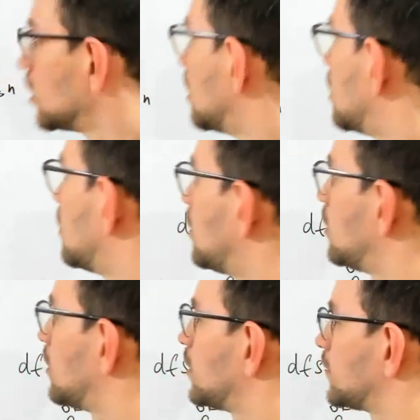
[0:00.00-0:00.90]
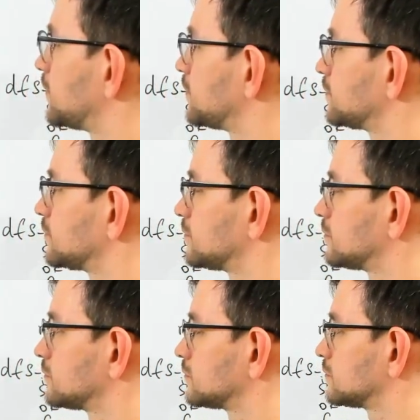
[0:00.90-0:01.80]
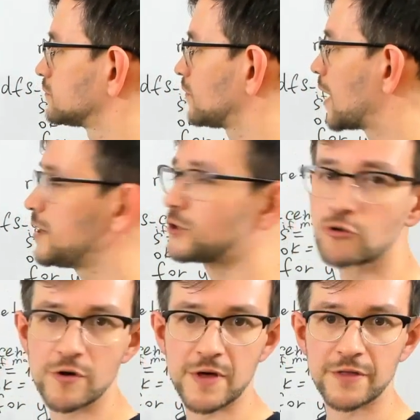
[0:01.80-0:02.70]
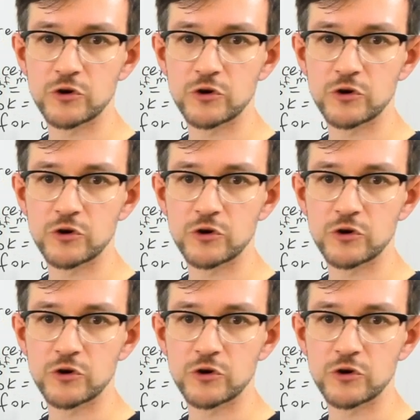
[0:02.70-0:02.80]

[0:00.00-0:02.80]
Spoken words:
on. I need to draw another